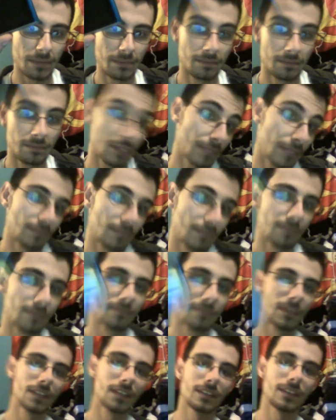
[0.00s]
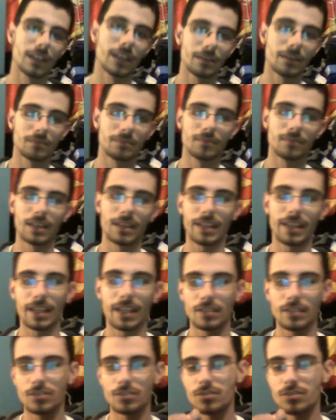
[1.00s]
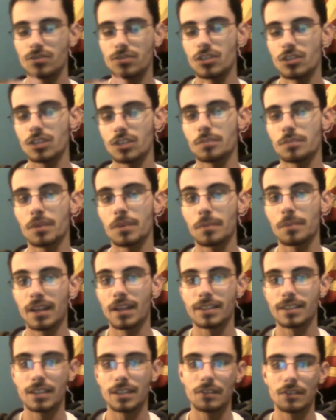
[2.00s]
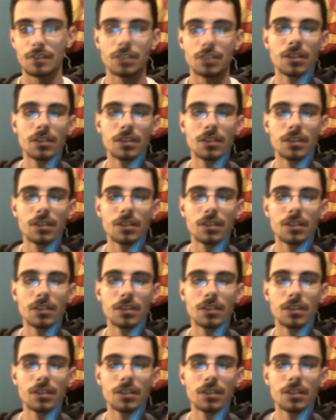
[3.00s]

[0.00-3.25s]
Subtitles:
But other than that, I can't judge a book by its cover.